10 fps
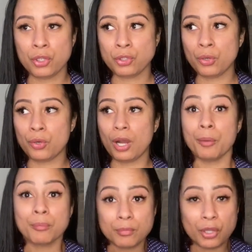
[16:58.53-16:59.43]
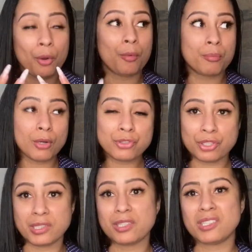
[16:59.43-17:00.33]
your
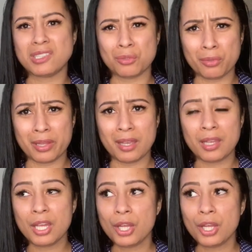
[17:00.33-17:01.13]
emotions are still there,